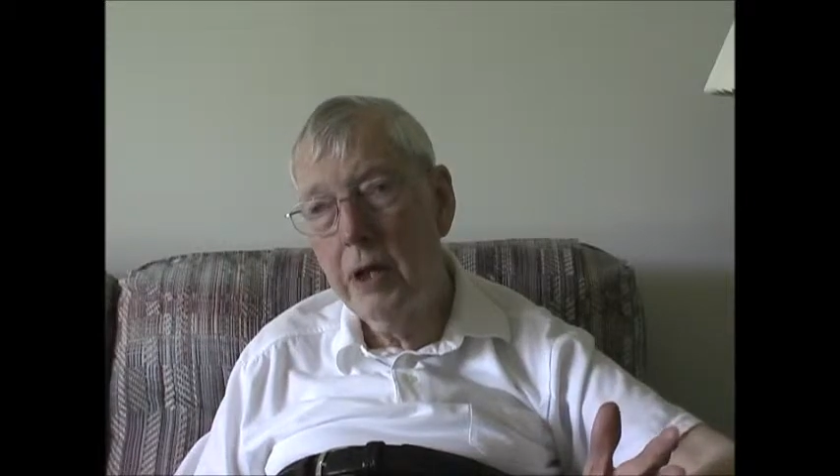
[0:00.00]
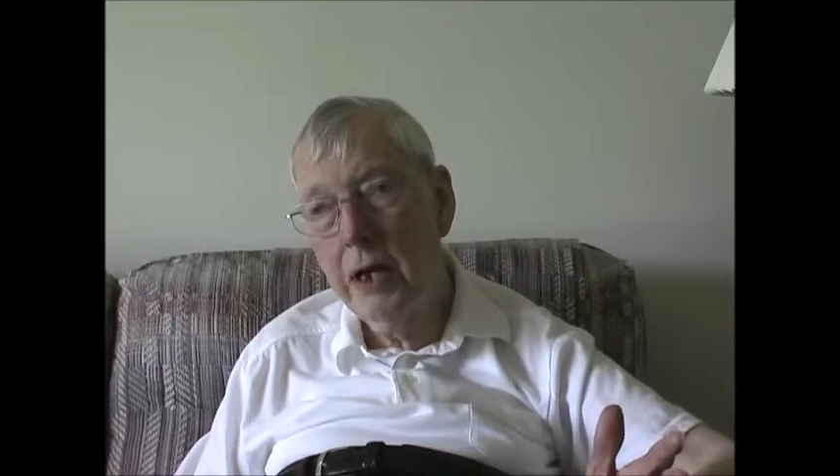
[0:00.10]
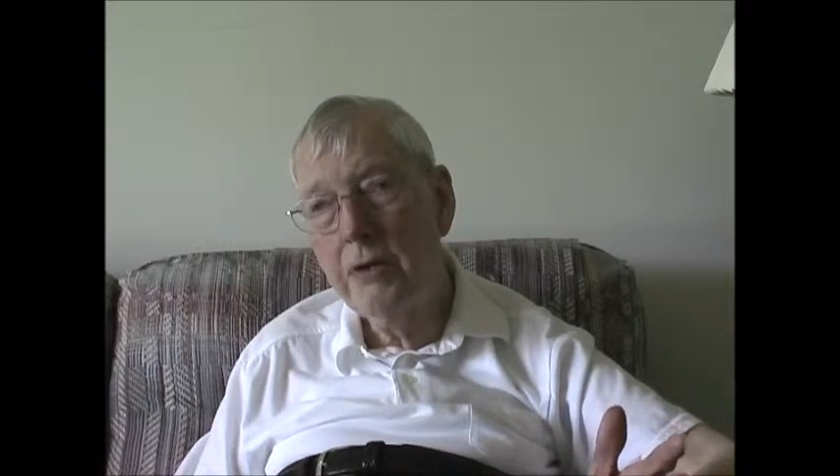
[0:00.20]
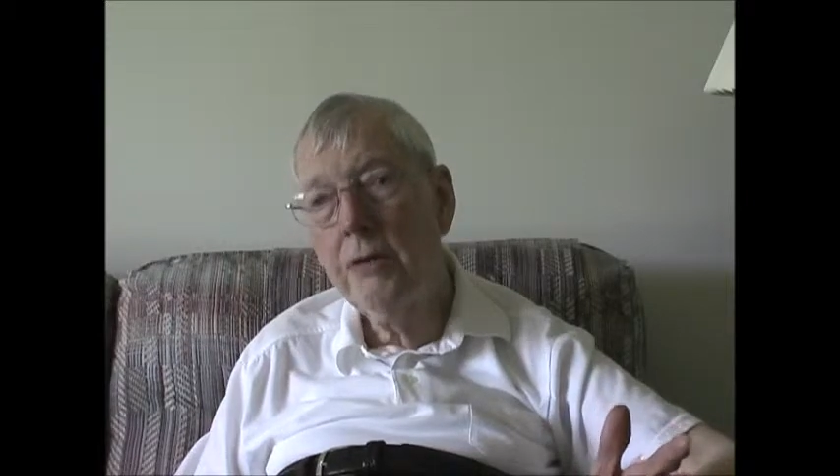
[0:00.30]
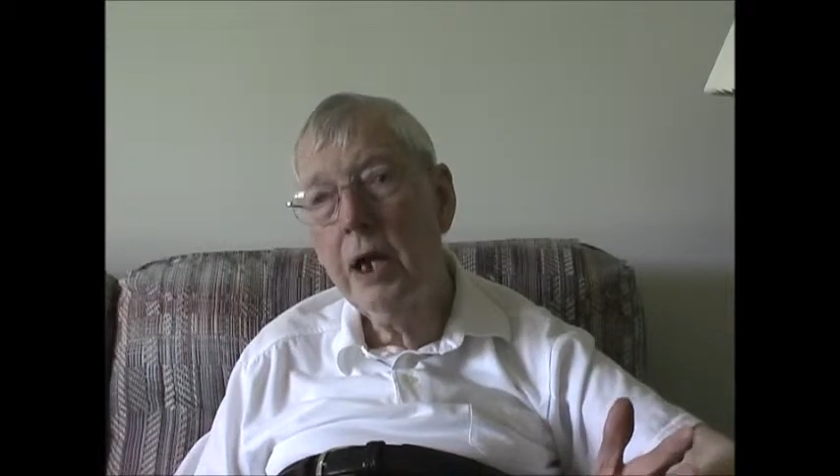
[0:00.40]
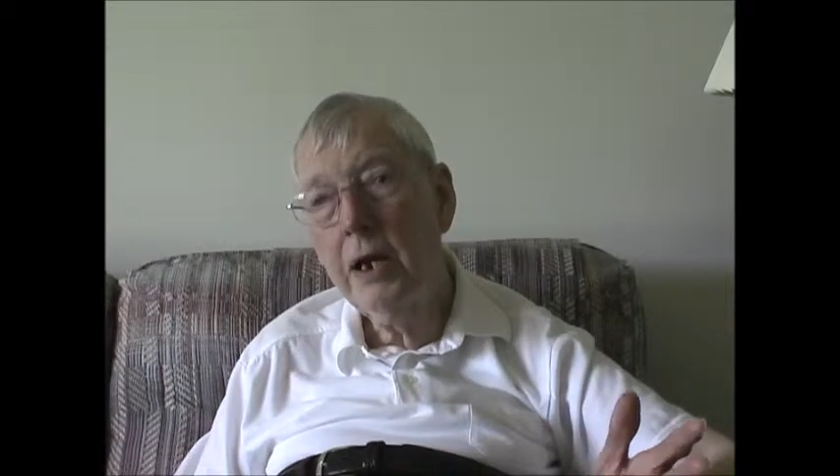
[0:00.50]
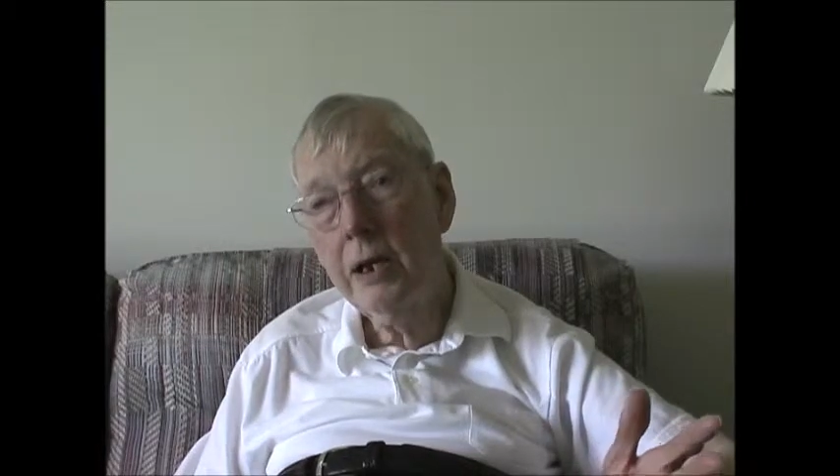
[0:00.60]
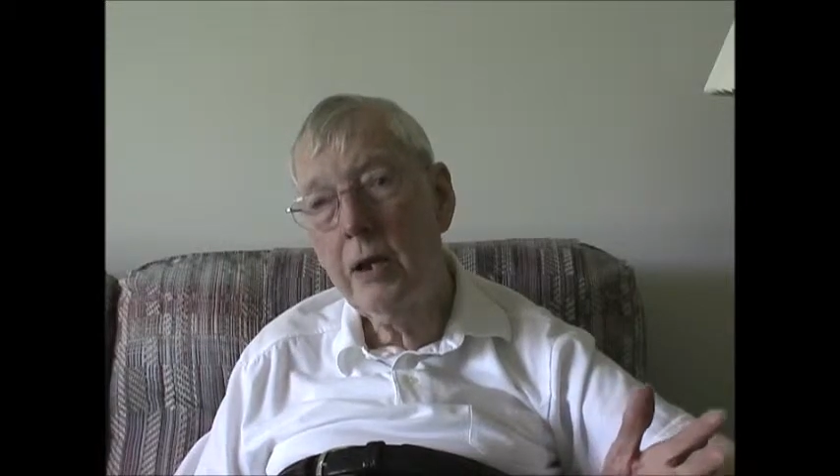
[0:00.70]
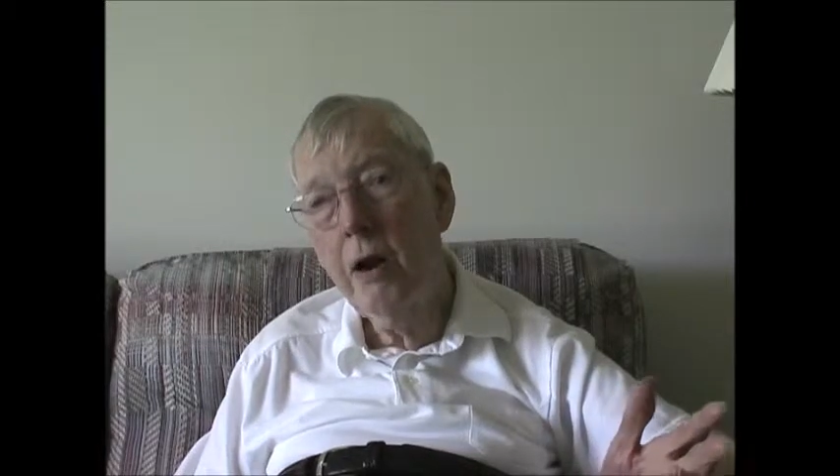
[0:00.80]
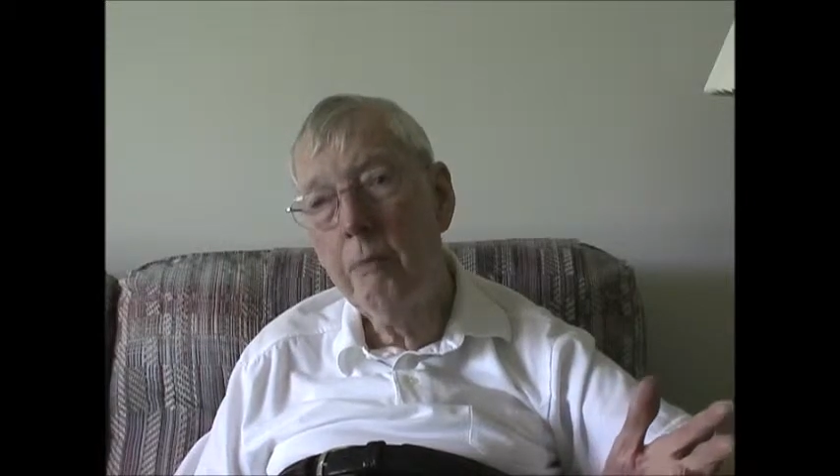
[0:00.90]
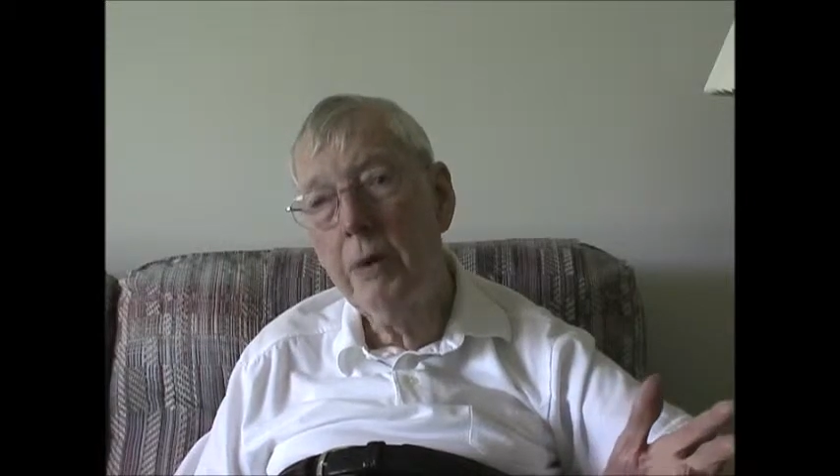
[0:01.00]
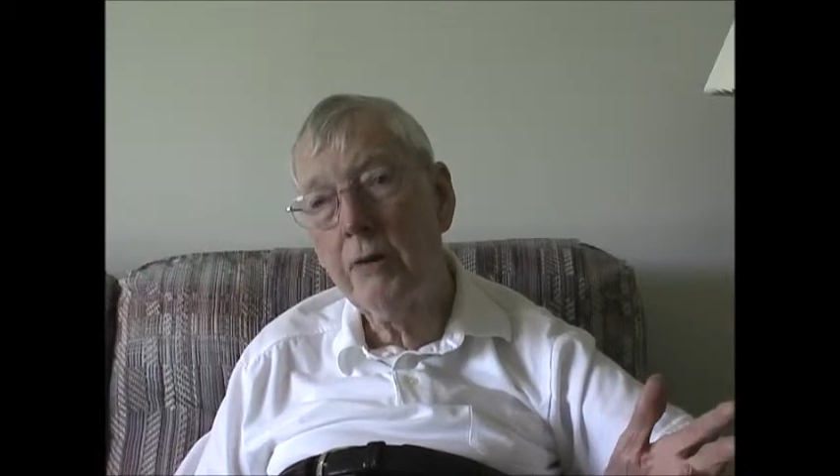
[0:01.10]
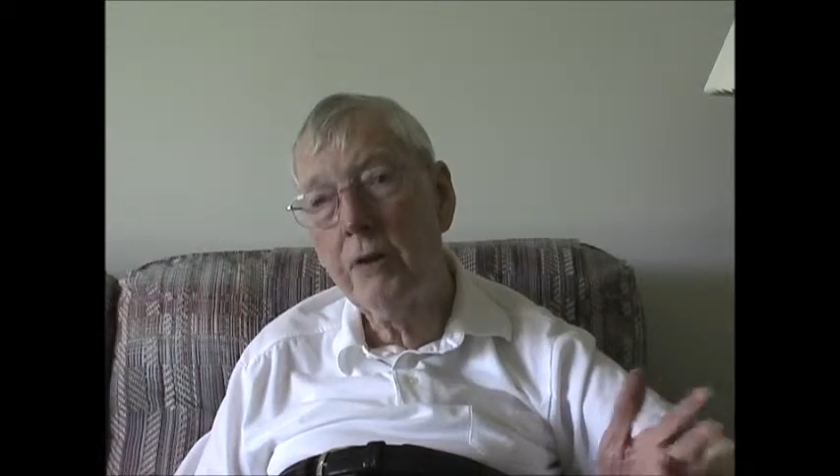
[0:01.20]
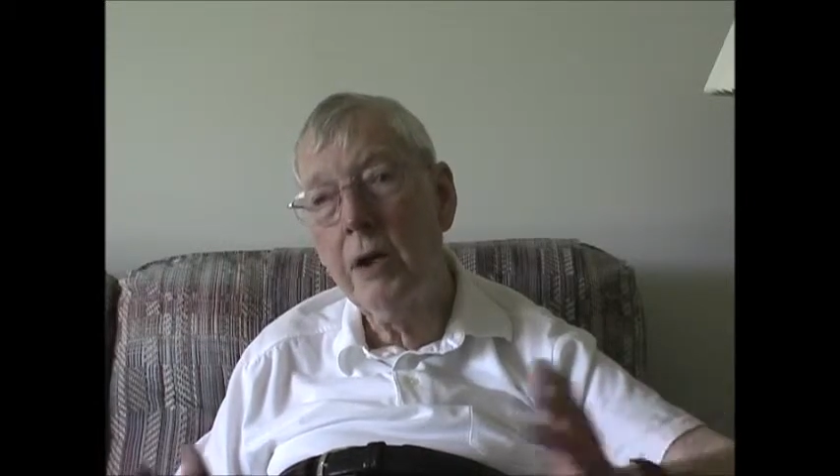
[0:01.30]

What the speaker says: I just had a complex.